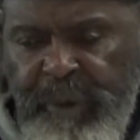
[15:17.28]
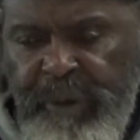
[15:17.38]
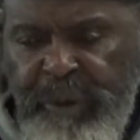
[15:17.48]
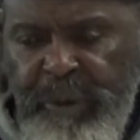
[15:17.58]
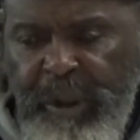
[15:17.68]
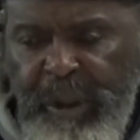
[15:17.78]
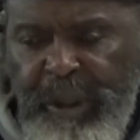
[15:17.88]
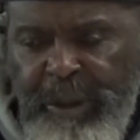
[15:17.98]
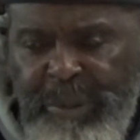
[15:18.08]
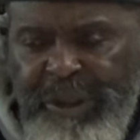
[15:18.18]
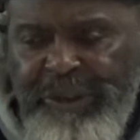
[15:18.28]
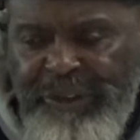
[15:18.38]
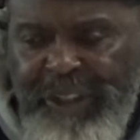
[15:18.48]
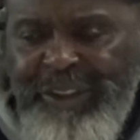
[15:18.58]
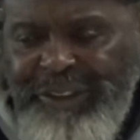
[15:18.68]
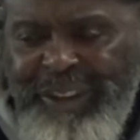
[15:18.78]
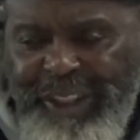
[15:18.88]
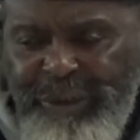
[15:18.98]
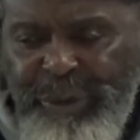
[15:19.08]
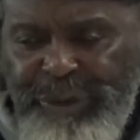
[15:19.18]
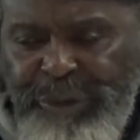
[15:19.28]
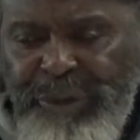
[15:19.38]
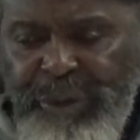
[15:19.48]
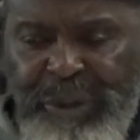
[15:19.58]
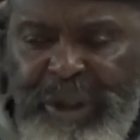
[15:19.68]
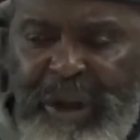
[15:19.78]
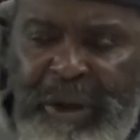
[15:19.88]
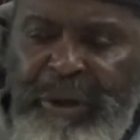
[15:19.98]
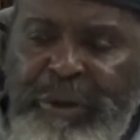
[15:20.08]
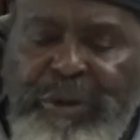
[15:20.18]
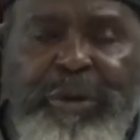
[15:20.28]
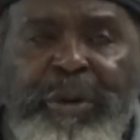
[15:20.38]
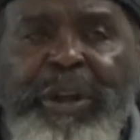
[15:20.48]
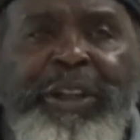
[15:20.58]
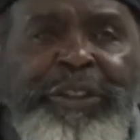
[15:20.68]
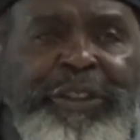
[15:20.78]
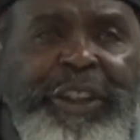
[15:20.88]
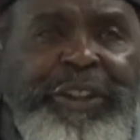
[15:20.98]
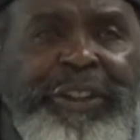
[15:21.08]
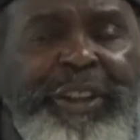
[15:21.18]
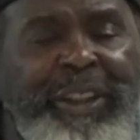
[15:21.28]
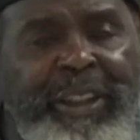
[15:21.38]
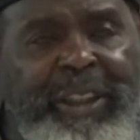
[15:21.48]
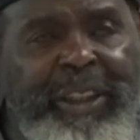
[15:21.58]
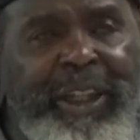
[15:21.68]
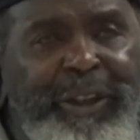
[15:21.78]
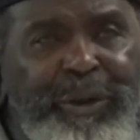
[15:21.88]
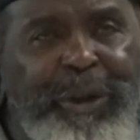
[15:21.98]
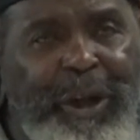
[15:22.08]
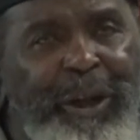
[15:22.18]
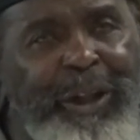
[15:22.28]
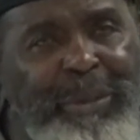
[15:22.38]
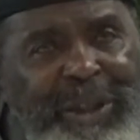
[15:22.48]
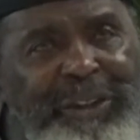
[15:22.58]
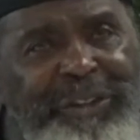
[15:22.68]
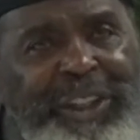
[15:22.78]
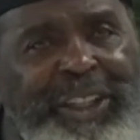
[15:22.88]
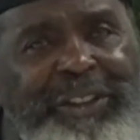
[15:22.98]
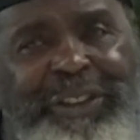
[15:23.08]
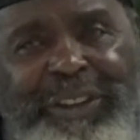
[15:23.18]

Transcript: You calling me a snitch and that's what you're doing? All you doing is snitching and you calling me a snitch.